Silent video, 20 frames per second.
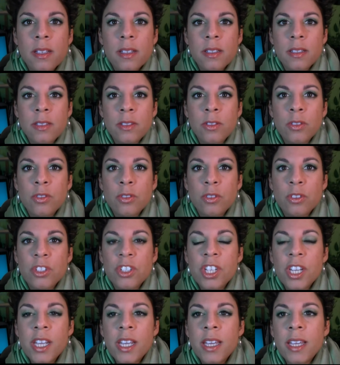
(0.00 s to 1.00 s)
neutral
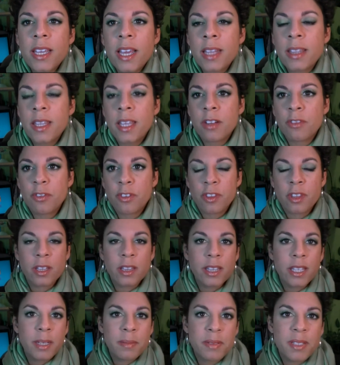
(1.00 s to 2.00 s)
cheek, and then for the
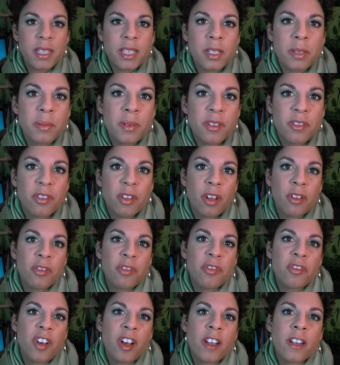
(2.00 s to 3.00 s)
lips, a little bit of
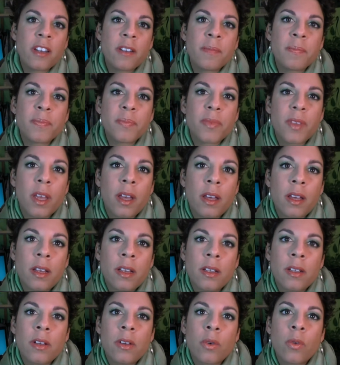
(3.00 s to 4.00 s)
fun
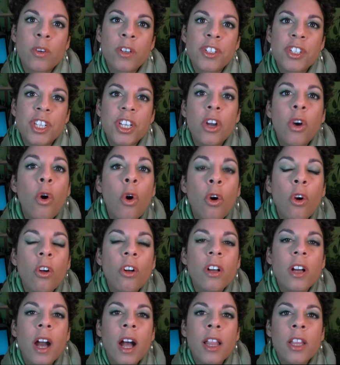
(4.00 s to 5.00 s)
orangey coral
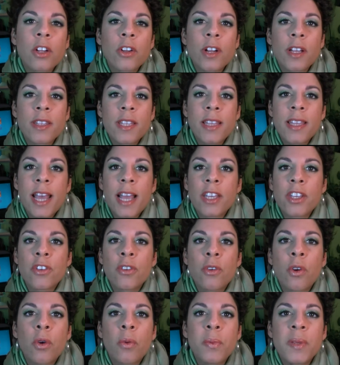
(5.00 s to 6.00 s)
color, and then that
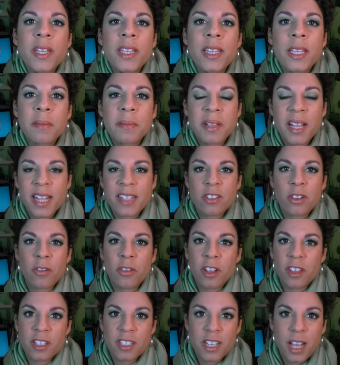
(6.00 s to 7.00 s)
Eurobeat lip gloss over
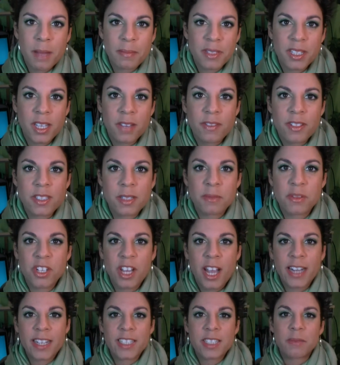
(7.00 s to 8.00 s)
on the top to give it some
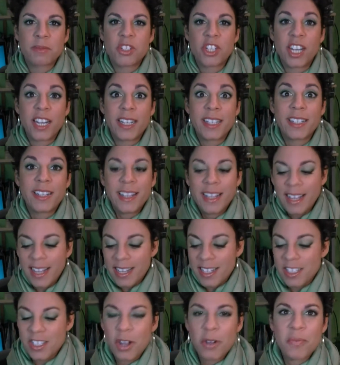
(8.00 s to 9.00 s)
shine and some sheen.
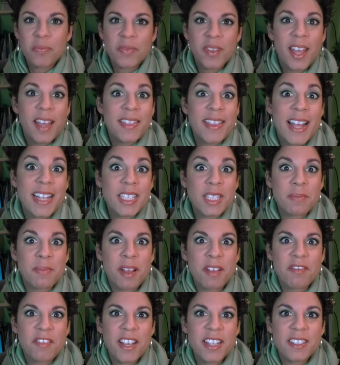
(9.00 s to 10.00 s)
So that's my
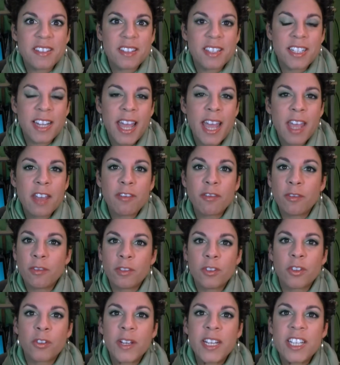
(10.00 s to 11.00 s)
face of the day,
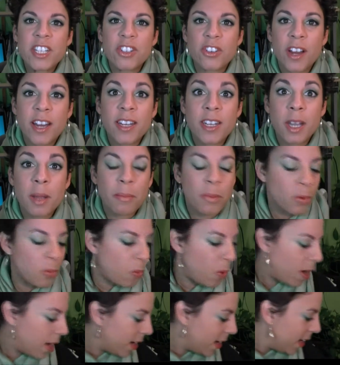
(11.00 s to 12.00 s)
green trend number
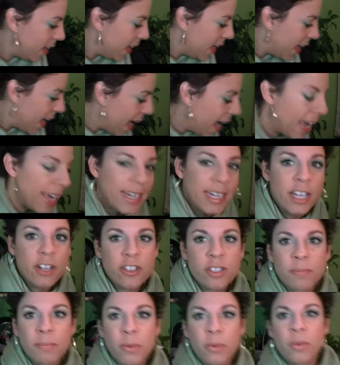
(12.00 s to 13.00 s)
1. And here's
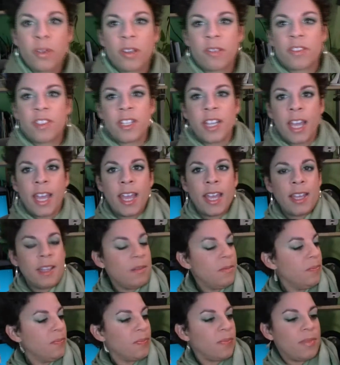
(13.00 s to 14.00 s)
boot of the day.
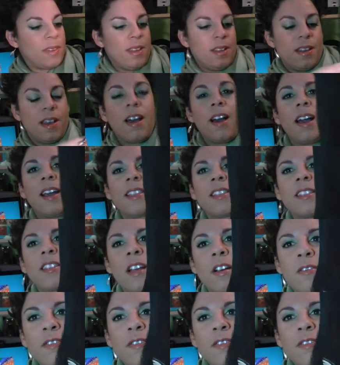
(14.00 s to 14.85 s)
I love